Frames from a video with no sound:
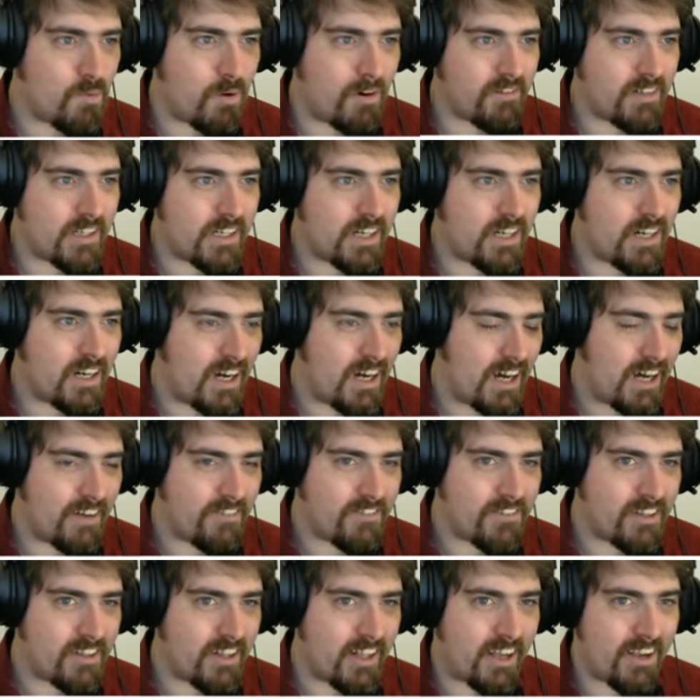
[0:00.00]
warrior
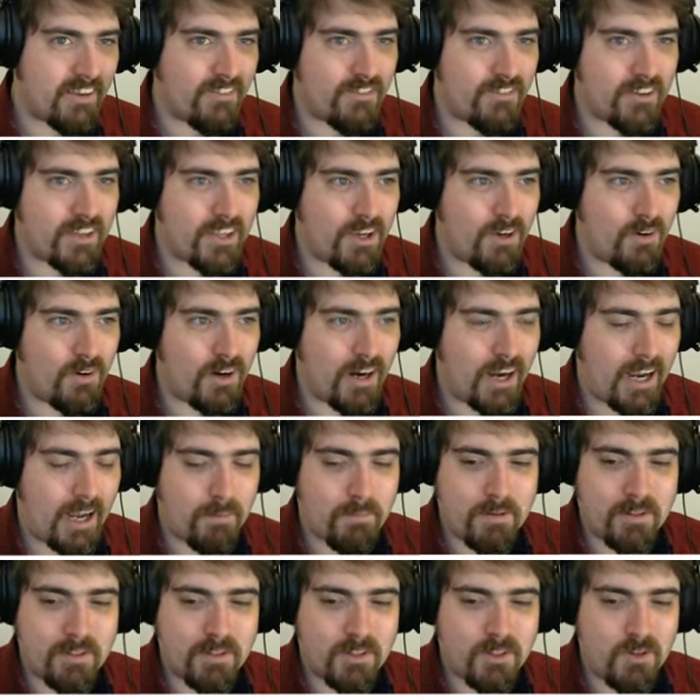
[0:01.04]
afterlife you
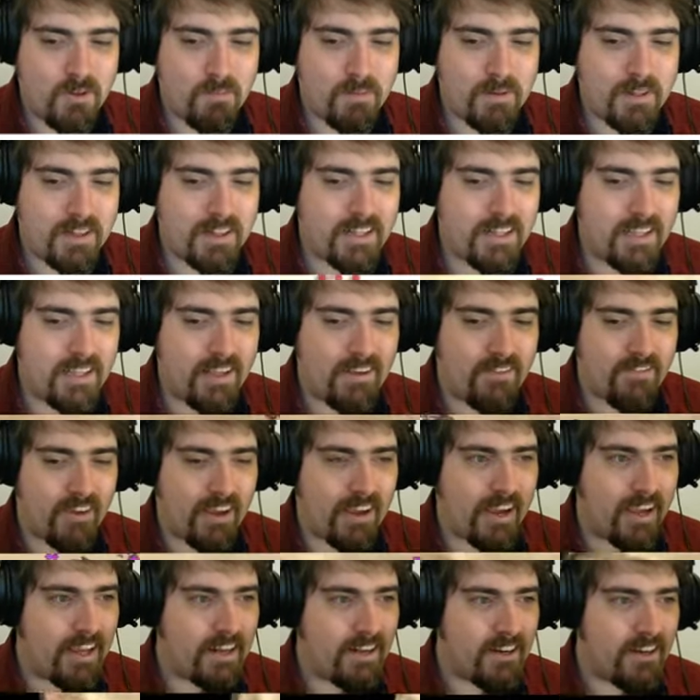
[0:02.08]
happen to believe
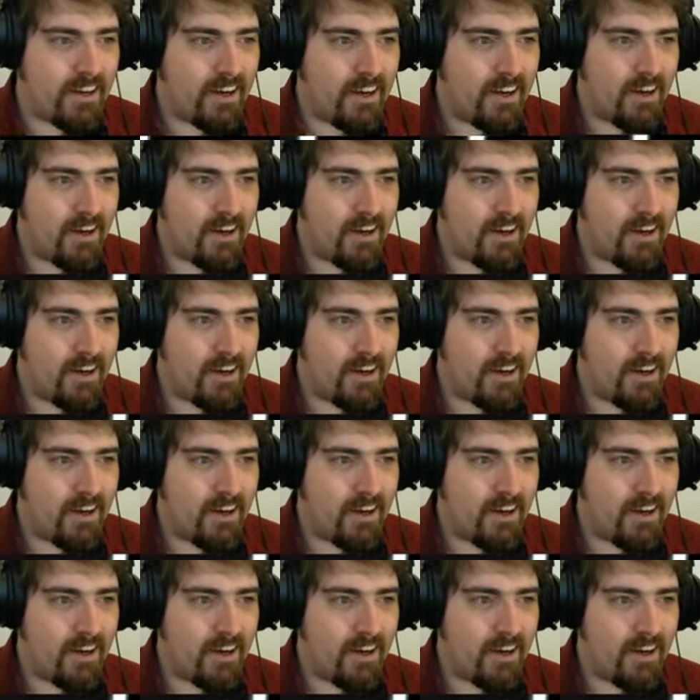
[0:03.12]
in.